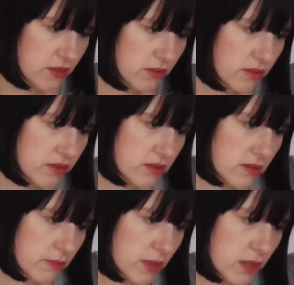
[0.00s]
do this
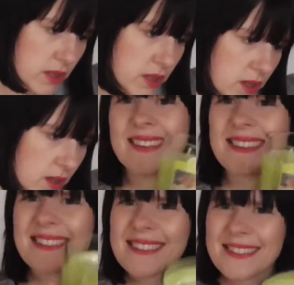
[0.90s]
to me? This
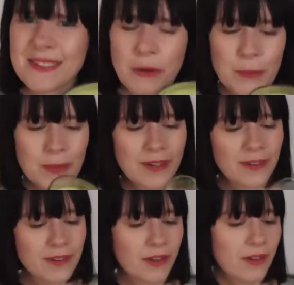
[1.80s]
is so
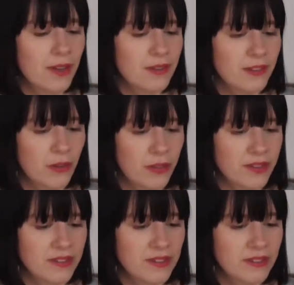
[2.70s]
weird. Okay, so
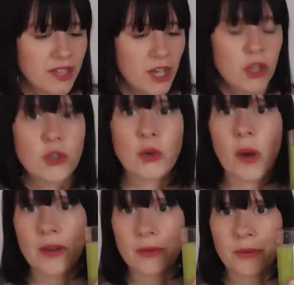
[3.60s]
this is
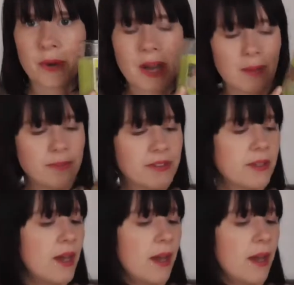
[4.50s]
200 grams.